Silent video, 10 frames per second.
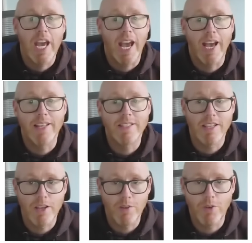And
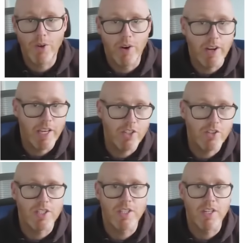if you are
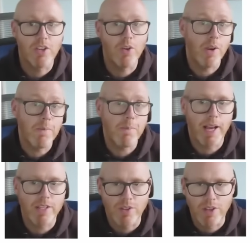interested in your
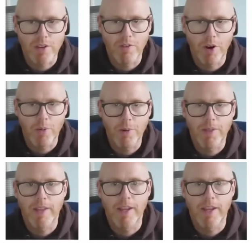impact on the environment,